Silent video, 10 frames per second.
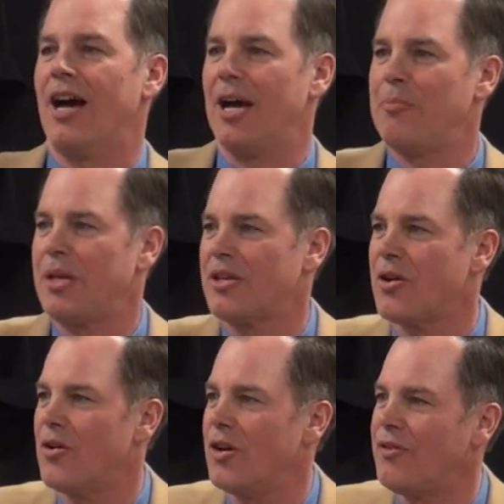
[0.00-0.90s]
I'd been
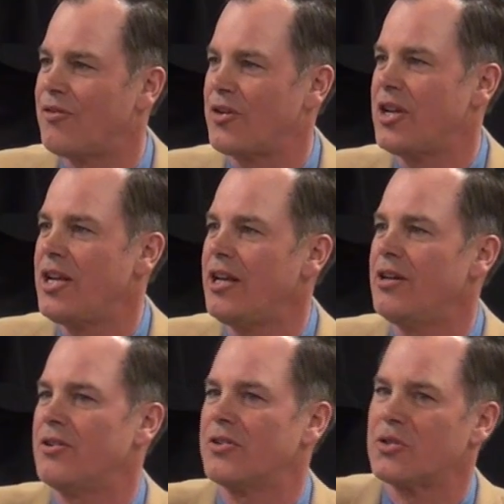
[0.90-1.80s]
toying for
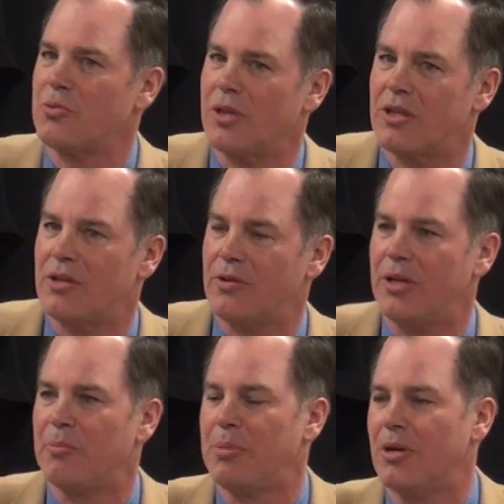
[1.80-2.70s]
years with
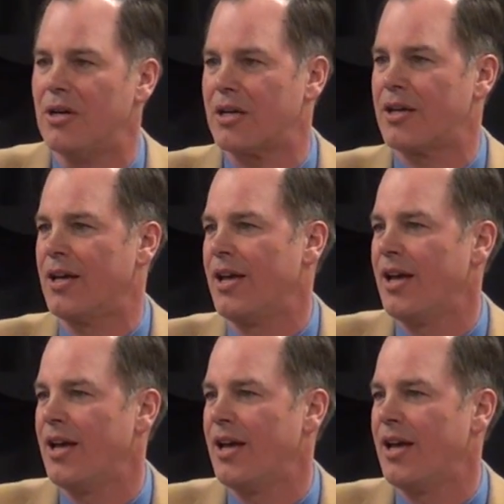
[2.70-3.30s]
doing a book